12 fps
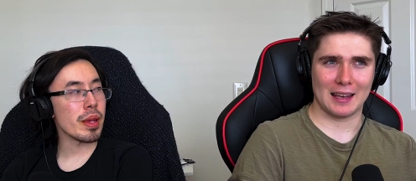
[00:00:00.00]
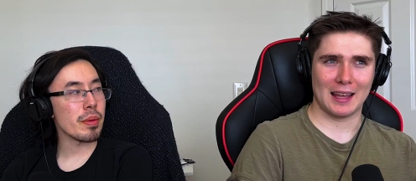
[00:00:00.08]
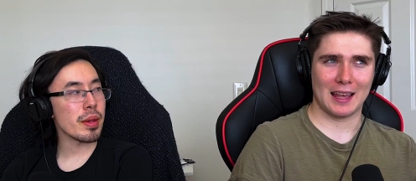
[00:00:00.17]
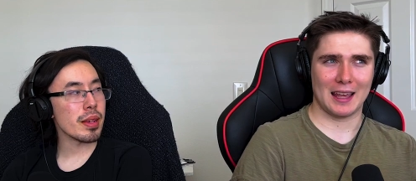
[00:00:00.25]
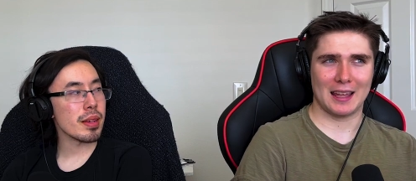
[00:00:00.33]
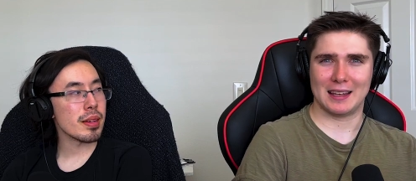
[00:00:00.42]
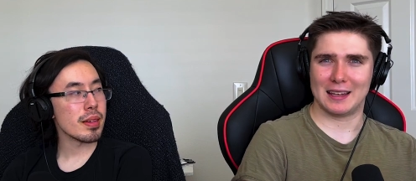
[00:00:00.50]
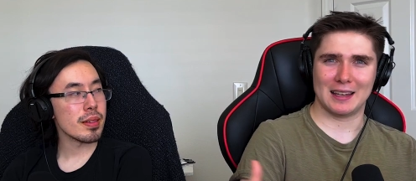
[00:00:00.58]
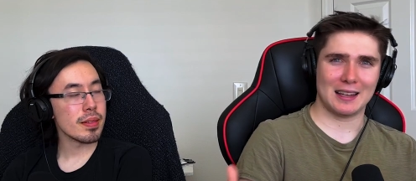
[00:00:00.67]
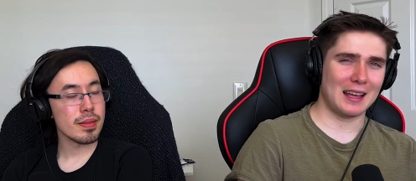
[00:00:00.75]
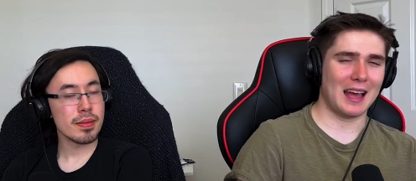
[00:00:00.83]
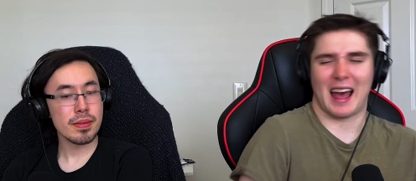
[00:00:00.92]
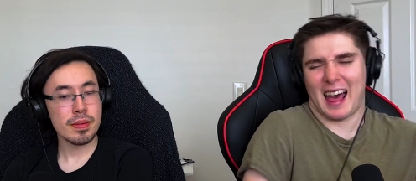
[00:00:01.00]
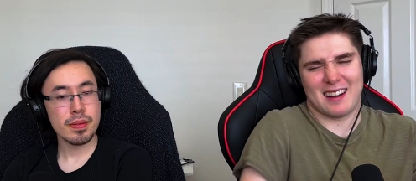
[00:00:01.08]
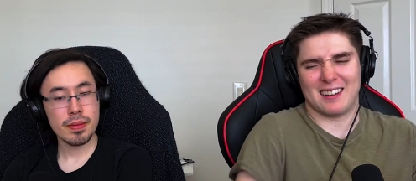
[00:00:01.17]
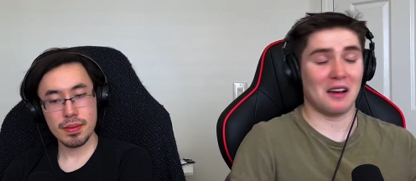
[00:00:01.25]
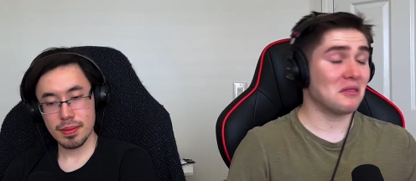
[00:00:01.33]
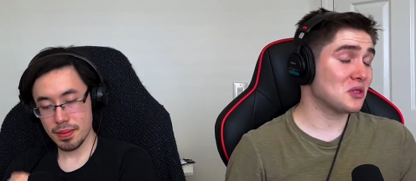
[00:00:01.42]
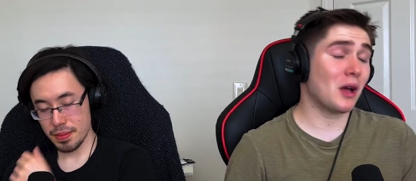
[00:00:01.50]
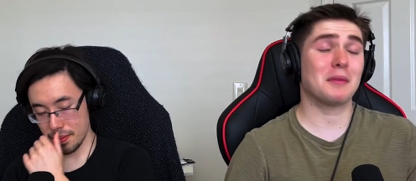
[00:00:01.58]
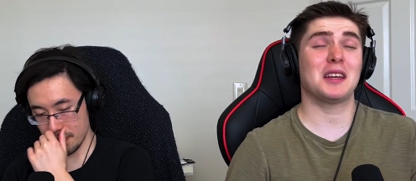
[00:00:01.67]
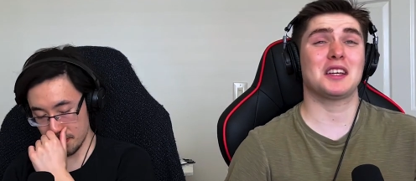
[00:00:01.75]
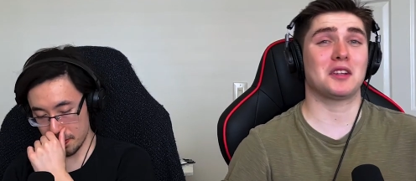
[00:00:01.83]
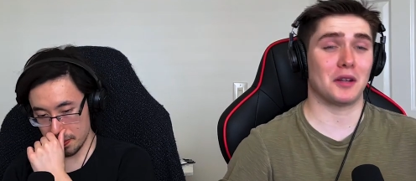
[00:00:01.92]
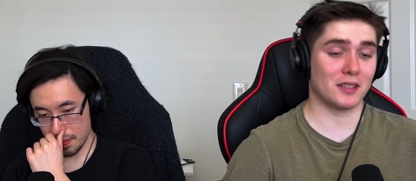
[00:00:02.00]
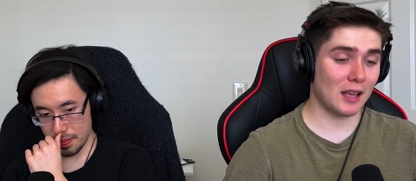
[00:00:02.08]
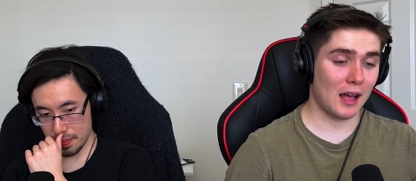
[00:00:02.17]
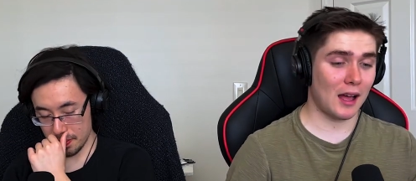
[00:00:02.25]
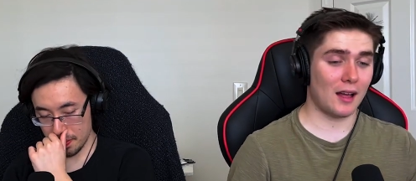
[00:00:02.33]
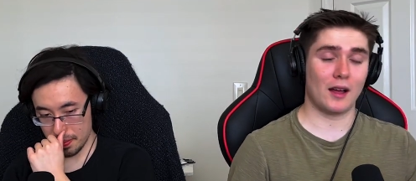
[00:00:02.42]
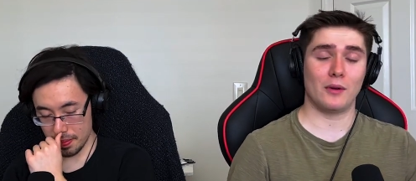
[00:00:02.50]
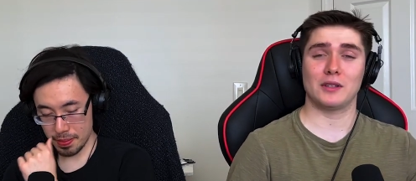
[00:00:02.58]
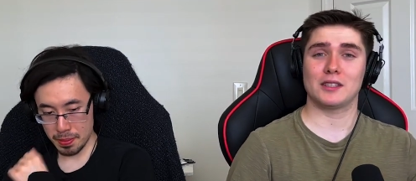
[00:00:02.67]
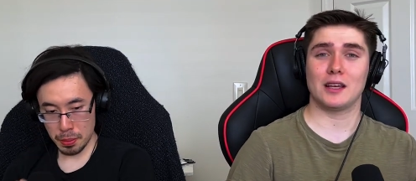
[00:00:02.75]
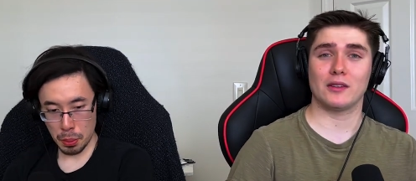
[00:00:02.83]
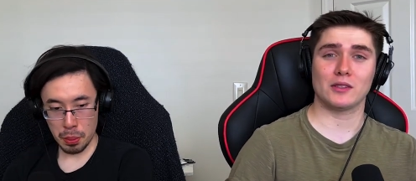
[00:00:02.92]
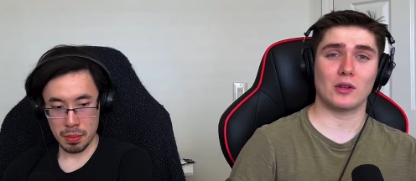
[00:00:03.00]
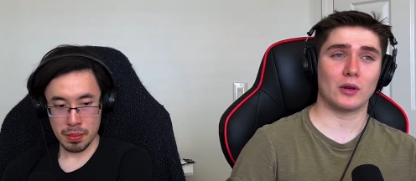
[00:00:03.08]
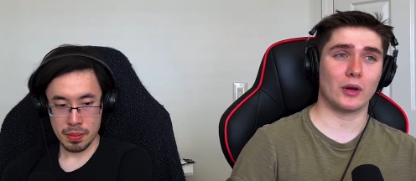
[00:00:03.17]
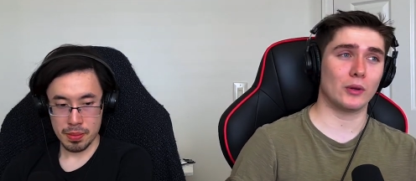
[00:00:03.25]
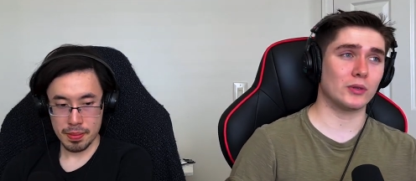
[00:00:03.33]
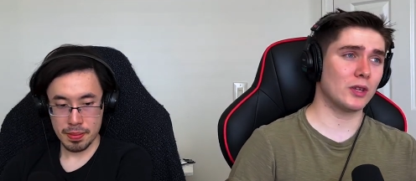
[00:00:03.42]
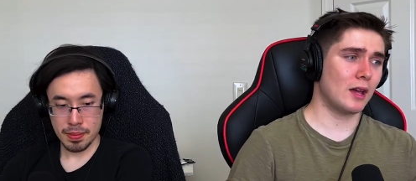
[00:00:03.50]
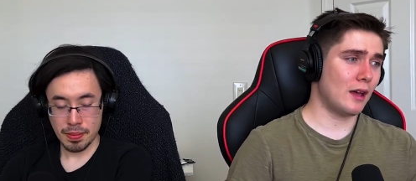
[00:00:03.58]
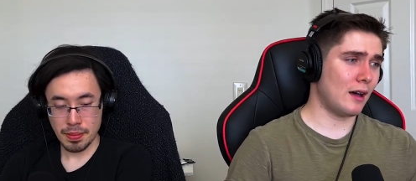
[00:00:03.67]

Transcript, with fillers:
Speaker 1: maybe. And uh, I don't know. So I'm kind of curious. I, I, I want to see how this all goes.